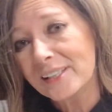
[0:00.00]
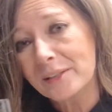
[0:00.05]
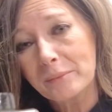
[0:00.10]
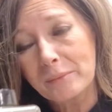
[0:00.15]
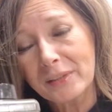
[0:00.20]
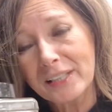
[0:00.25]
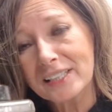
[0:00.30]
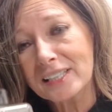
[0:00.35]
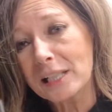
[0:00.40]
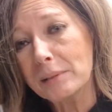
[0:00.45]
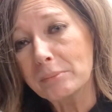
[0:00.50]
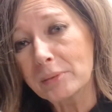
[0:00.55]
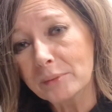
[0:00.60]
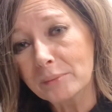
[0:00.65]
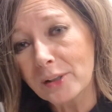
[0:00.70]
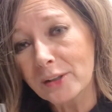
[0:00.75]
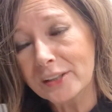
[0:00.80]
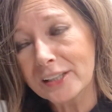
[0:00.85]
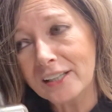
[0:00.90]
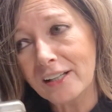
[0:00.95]
because they
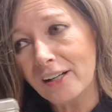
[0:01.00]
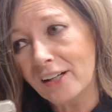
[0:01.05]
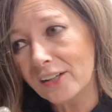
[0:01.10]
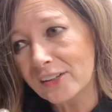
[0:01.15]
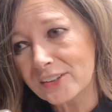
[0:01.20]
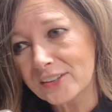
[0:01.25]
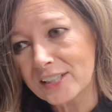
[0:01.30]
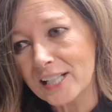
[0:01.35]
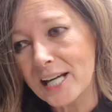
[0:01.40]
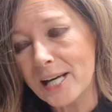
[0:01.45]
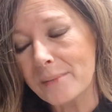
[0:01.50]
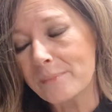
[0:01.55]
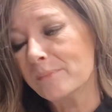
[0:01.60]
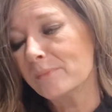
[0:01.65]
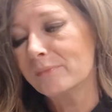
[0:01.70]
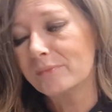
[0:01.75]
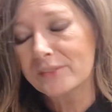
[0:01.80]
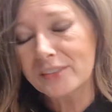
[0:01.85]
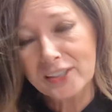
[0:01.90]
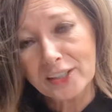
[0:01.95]
promote it all the time.
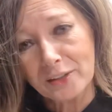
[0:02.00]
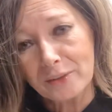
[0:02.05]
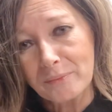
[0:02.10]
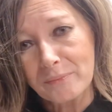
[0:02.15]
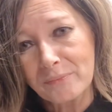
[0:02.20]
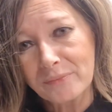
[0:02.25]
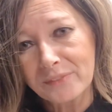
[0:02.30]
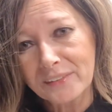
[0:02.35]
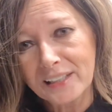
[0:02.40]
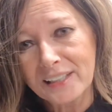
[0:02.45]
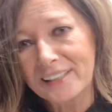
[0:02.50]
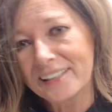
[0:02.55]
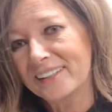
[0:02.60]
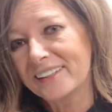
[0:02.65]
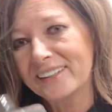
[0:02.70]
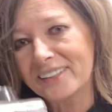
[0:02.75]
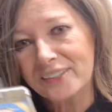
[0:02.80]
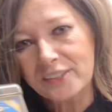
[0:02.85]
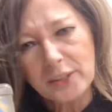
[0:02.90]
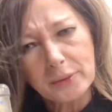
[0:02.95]
So
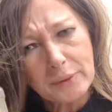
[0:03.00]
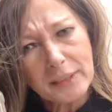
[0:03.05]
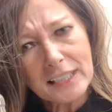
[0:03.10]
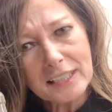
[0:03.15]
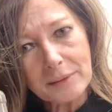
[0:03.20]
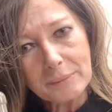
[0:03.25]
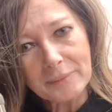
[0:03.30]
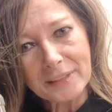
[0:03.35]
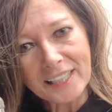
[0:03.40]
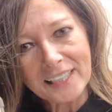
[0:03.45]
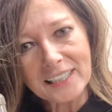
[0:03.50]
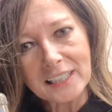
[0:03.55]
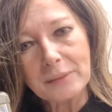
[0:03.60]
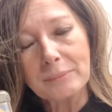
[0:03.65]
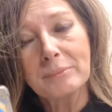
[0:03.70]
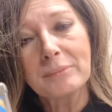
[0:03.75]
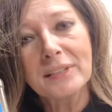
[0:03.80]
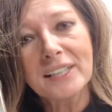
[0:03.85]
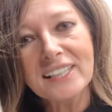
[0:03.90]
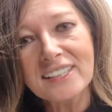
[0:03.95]
there's a reason behind it,
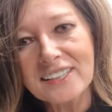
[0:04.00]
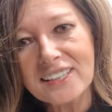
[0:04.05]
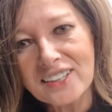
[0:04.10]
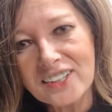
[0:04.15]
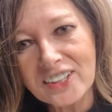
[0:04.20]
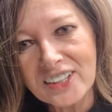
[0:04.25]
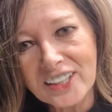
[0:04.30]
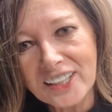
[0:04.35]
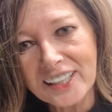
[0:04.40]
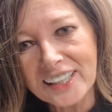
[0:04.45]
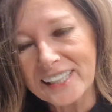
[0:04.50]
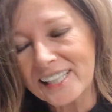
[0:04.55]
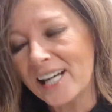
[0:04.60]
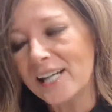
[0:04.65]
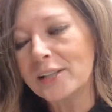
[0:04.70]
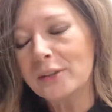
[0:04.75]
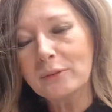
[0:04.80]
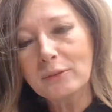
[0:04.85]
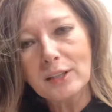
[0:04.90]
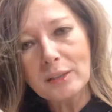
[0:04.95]
because it's good. I
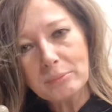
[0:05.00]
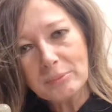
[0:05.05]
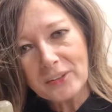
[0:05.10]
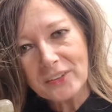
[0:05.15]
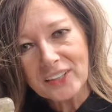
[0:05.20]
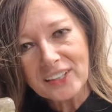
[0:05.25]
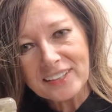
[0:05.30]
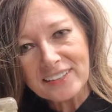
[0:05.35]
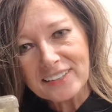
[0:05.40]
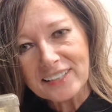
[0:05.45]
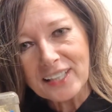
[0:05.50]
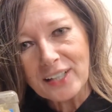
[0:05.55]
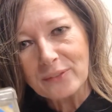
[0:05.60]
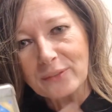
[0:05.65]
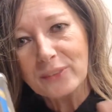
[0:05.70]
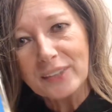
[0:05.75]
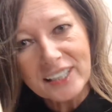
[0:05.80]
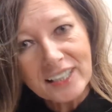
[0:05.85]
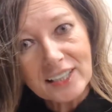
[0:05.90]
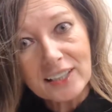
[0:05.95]
grew up with this stuff.
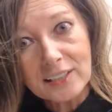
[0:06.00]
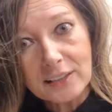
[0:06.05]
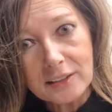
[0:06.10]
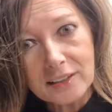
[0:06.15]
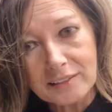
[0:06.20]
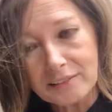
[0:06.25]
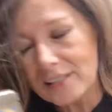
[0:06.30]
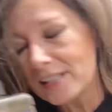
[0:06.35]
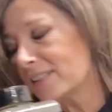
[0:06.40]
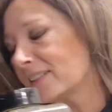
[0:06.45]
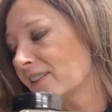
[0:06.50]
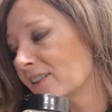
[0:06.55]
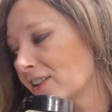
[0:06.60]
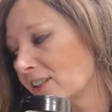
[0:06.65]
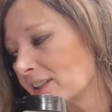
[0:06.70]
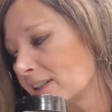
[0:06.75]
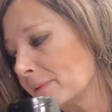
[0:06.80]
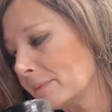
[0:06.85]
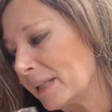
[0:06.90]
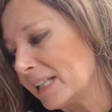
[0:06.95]
It's
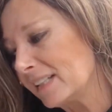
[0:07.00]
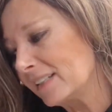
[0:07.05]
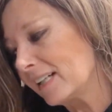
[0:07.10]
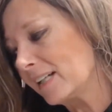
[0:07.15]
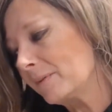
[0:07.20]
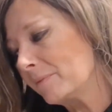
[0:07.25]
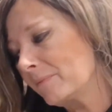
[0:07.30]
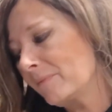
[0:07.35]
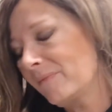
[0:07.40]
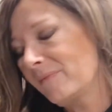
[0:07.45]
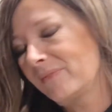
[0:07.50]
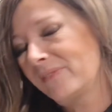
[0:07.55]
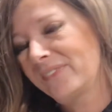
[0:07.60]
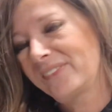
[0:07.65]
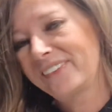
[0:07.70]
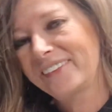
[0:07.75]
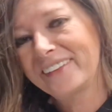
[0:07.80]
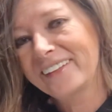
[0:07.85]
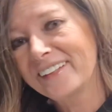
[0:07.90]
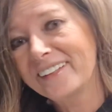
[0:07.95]
just amazing.
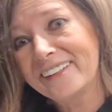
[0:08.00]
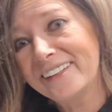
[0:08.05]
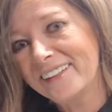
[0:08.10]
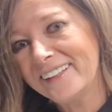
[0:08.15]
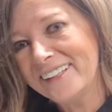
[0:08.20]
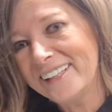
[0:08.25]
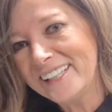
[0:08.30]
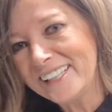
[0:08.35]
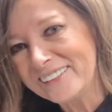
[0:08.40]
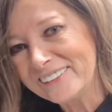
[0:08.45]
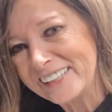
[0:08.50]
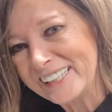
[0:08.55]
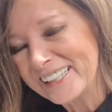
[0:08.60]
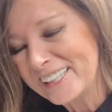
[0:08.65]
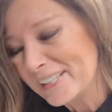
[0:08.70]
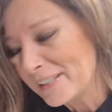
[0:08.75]
Anyway,